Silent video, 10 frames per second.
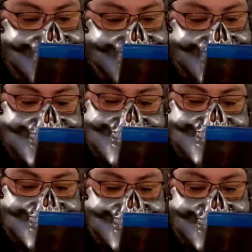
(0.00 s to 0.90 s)
and brutal
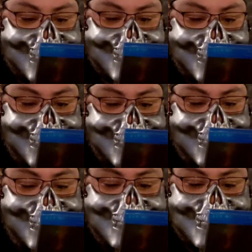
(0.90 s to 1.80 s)
stunts without
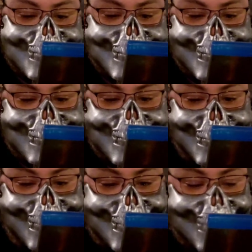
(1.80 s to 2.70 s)
any
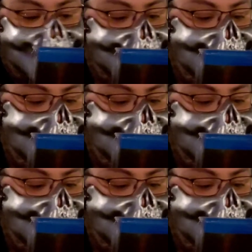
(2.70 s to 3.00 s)
CGI or